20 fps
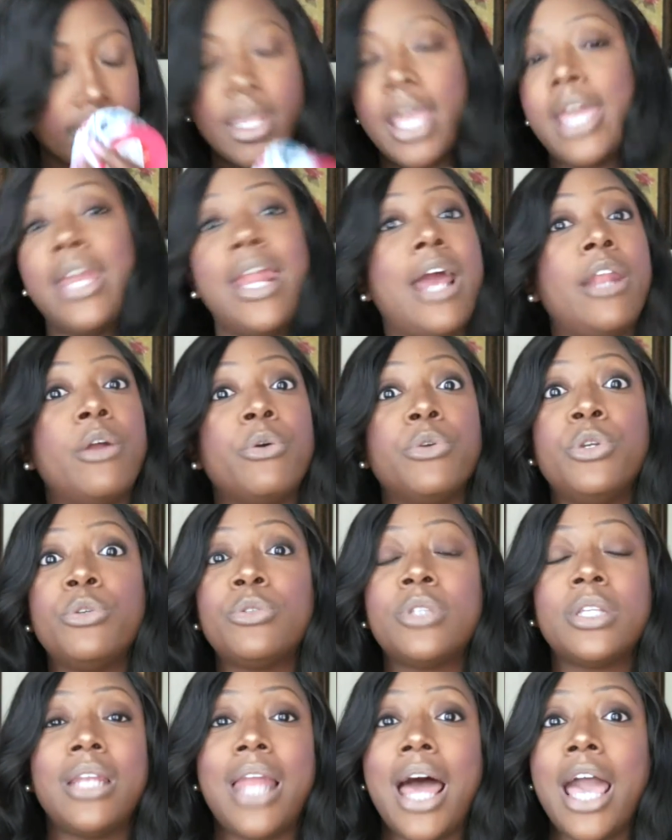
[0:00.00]
And I don't
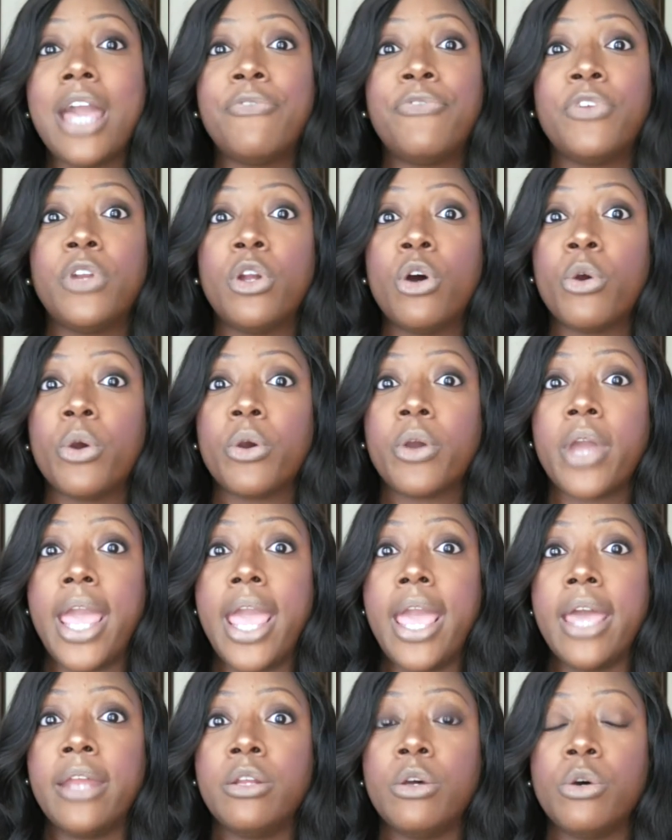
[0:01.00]
usually like floral
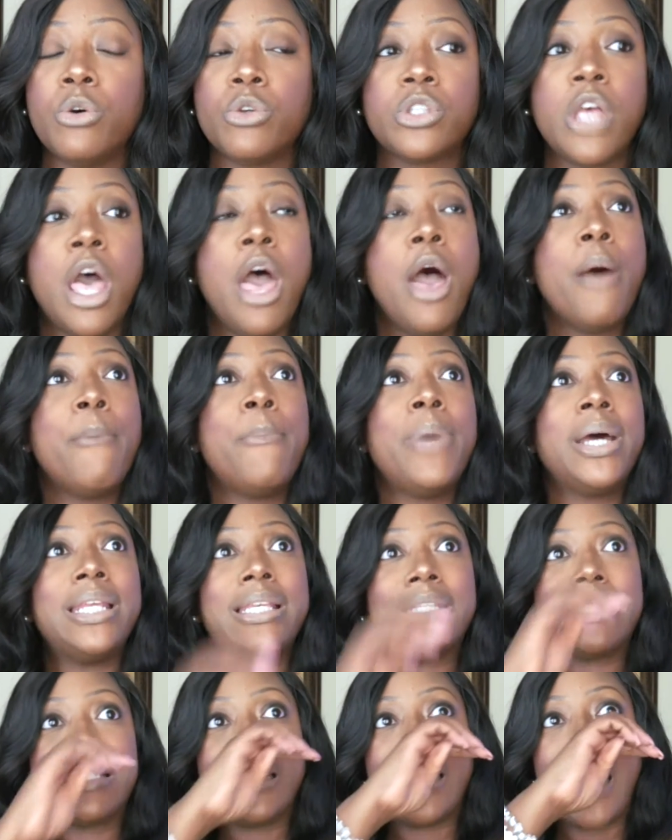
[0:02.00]
candles, but
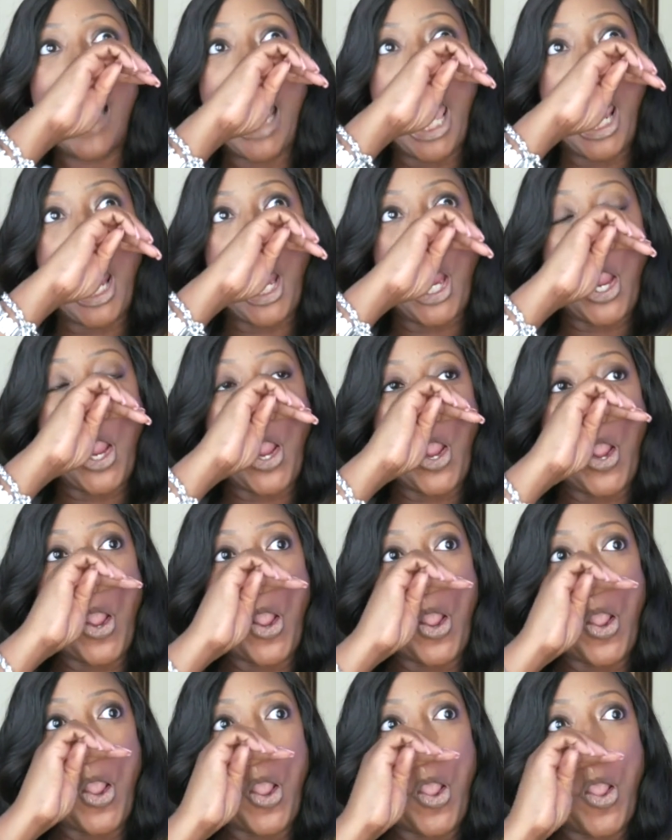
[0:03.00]
it's light.
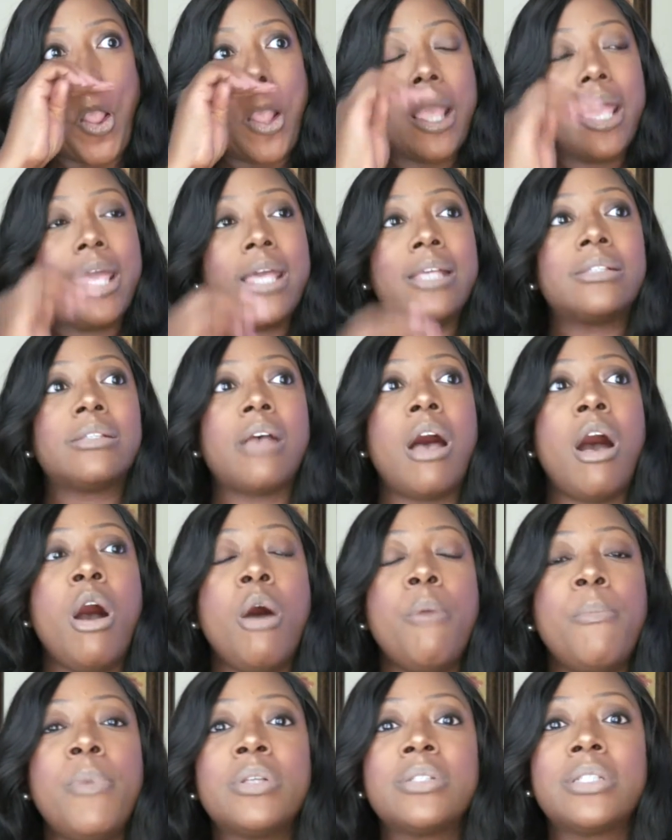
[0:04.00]
It's
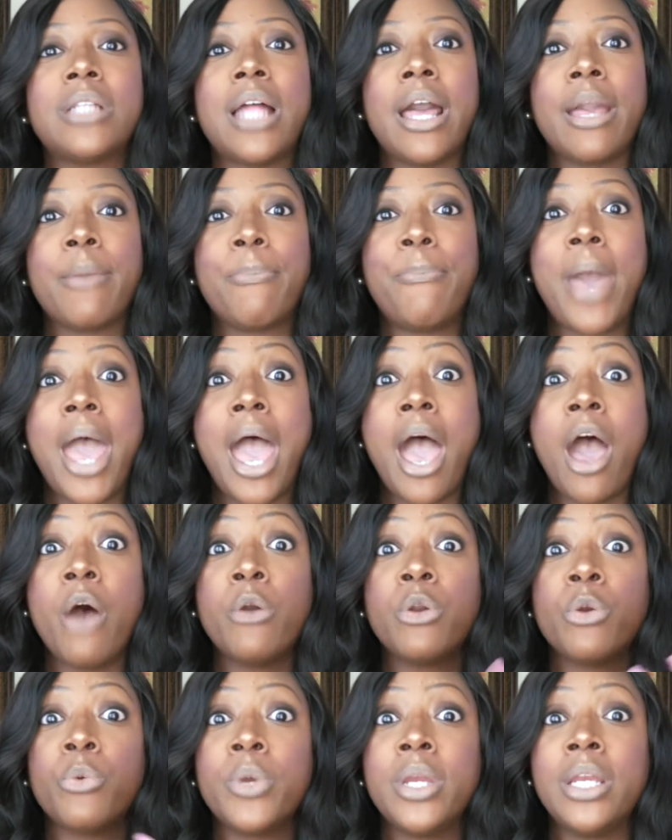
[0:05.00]
almost like
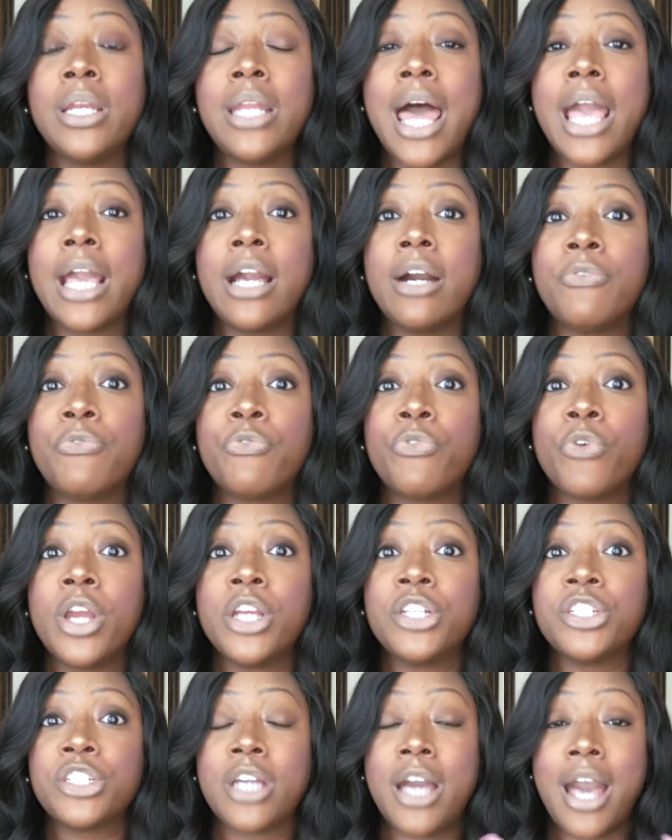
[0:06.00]
powdery, like a
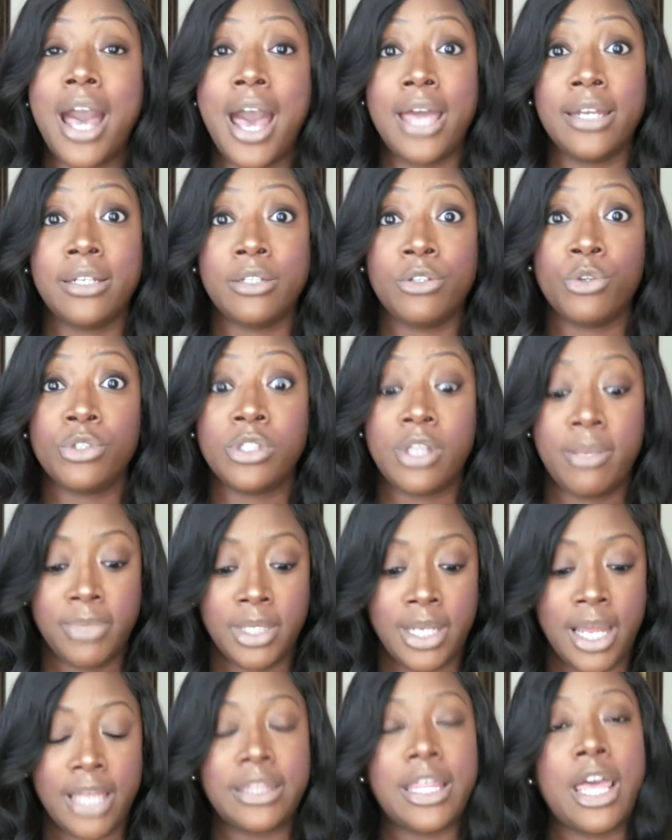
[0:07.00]
fresh cotton or
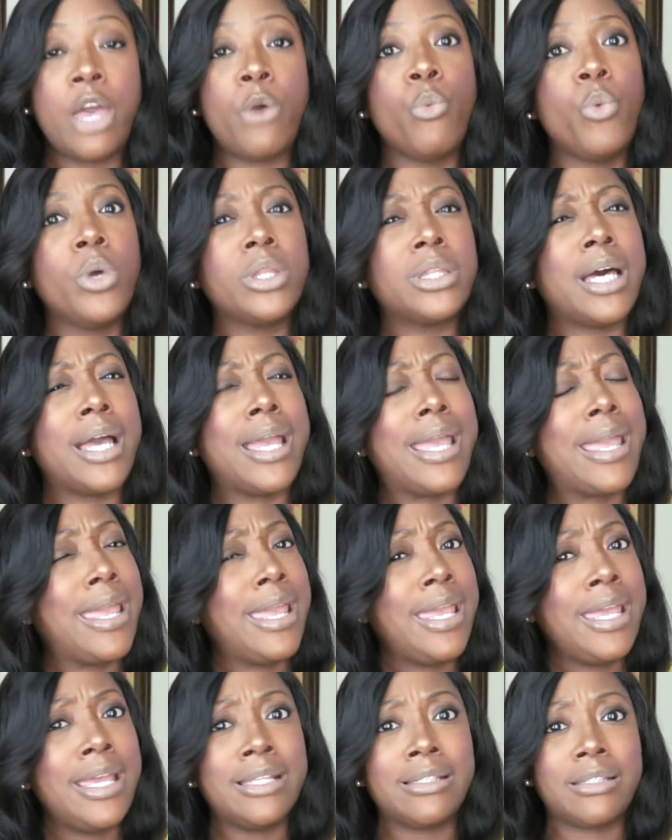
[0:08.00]
something like that, with a
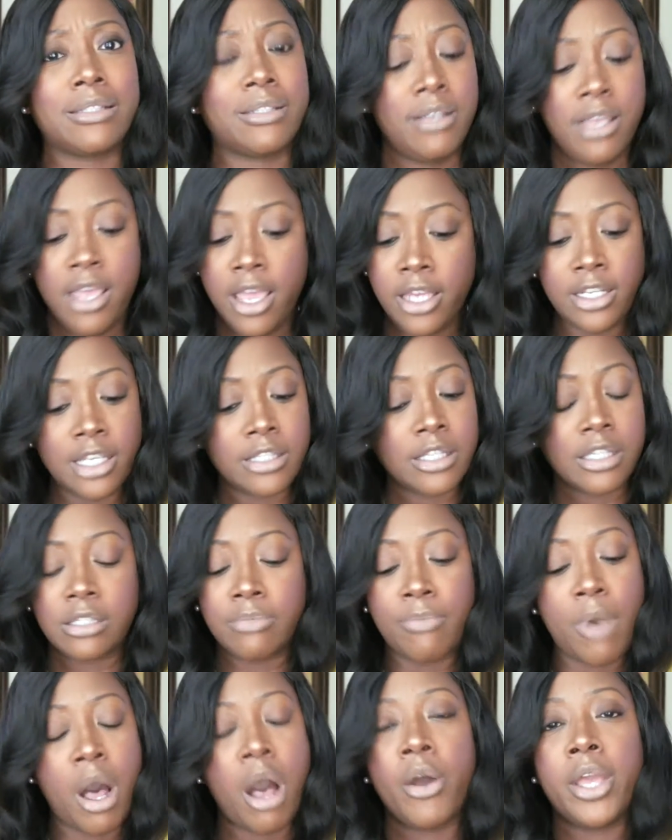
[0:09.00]
hint, just a
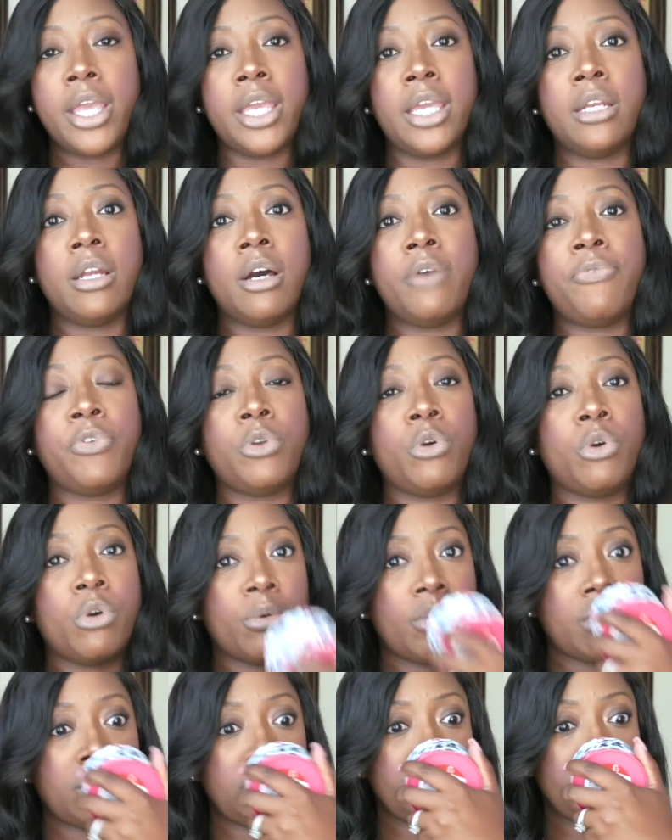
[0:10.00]
small hint of
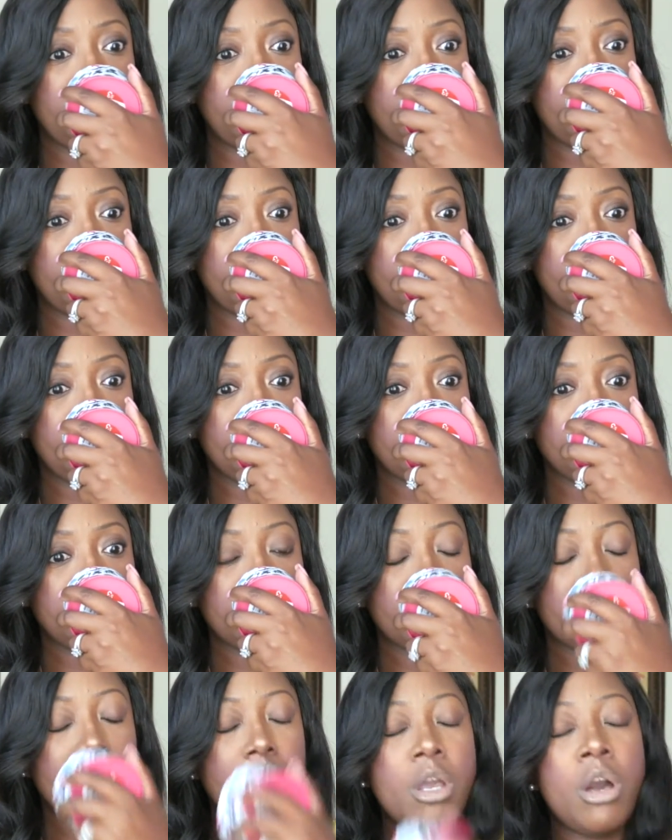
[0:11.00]
floral.
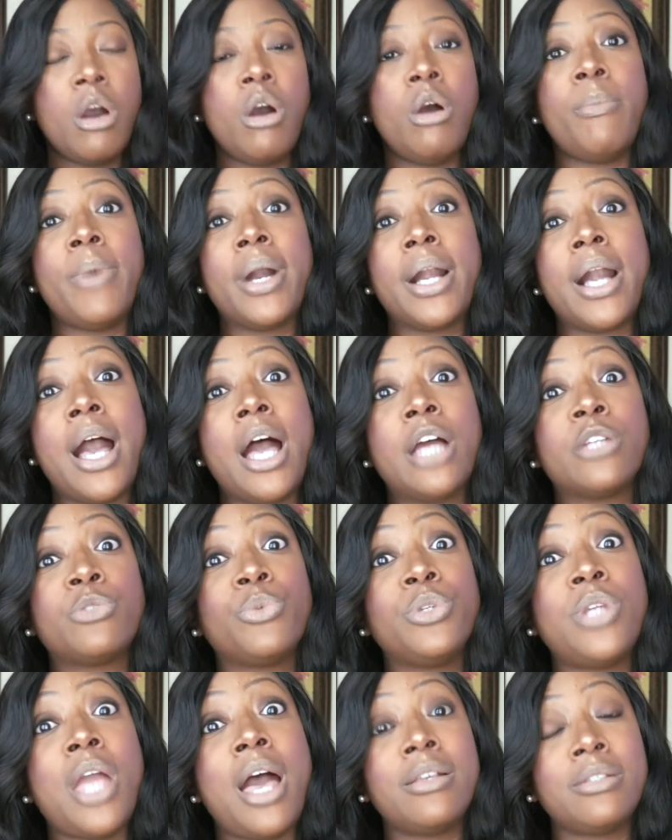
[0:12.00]
Oh my gosh,
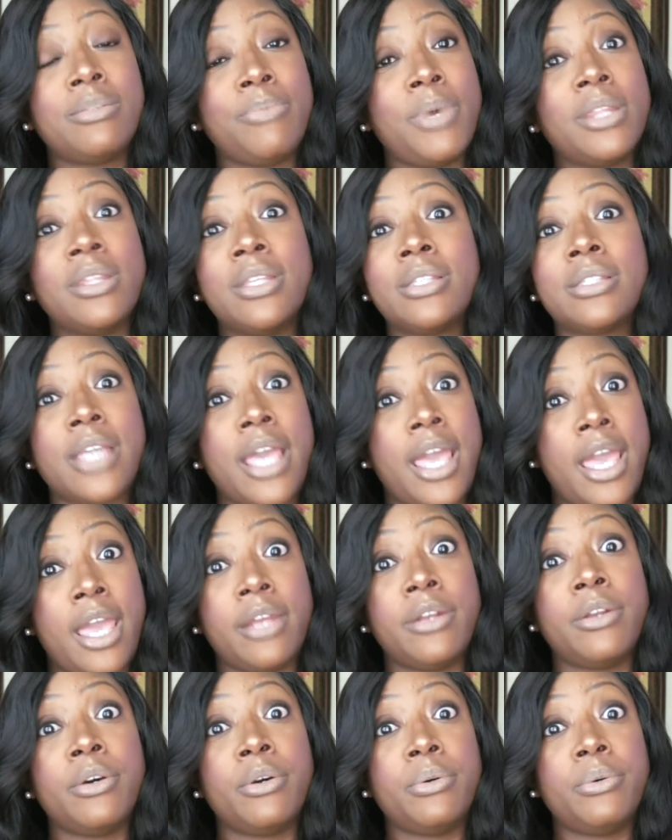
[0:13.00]
when y'all smell this
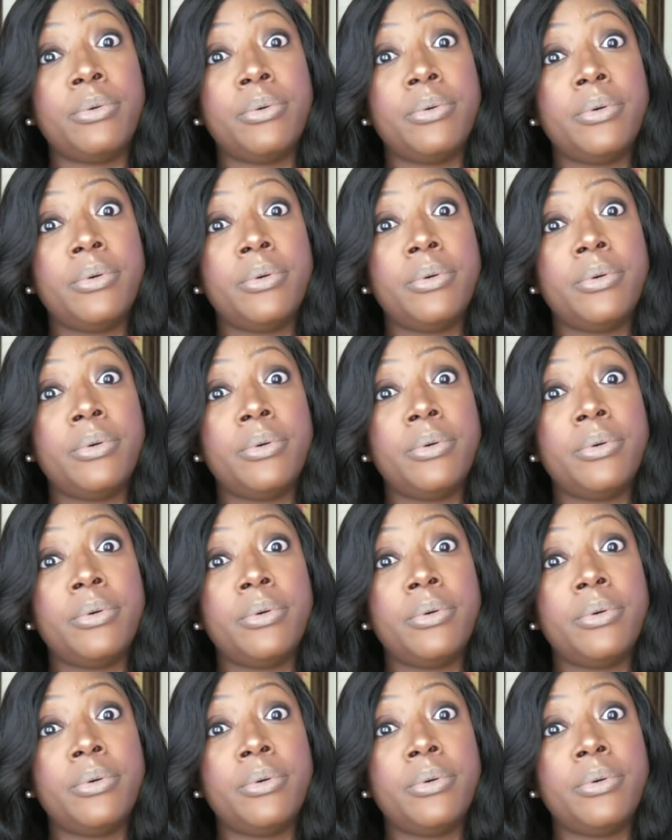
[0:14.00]
candle,